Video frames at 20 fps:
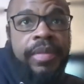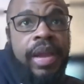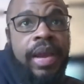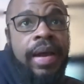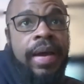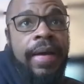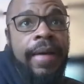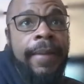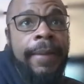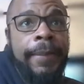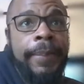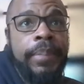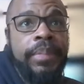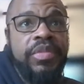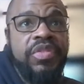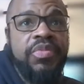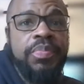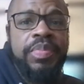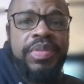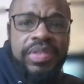
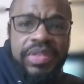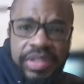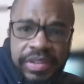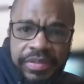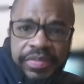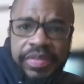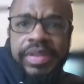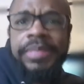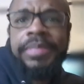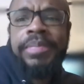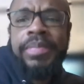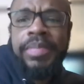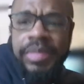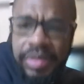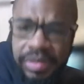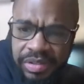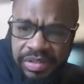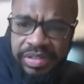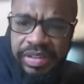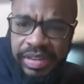um, specific
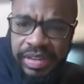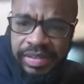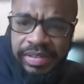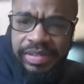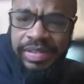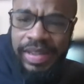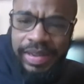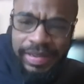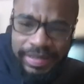set of